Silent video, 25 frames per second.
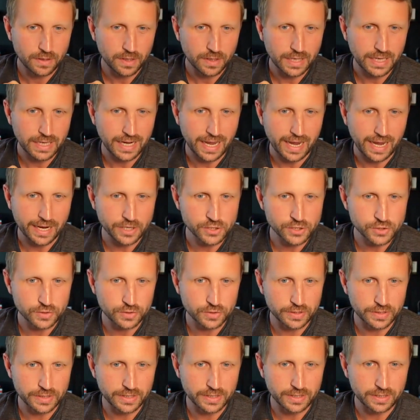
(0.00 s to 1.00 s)
can
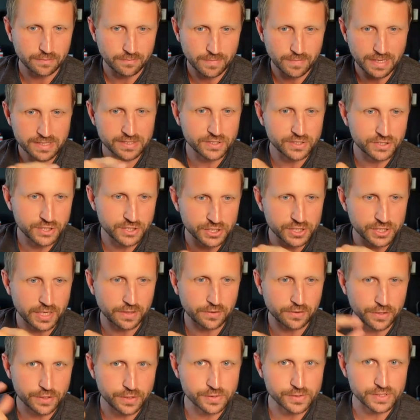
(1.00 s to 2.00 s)
actually message each
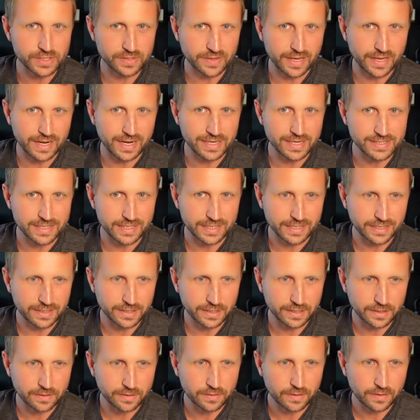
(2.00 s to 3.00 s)
other using that
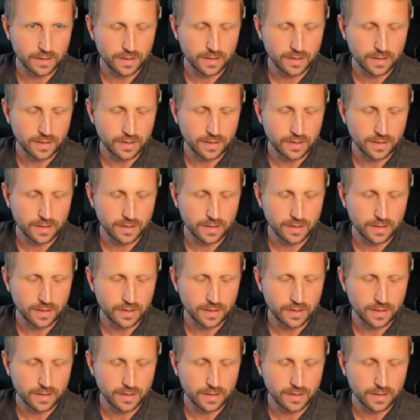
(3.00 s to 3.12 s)
identity.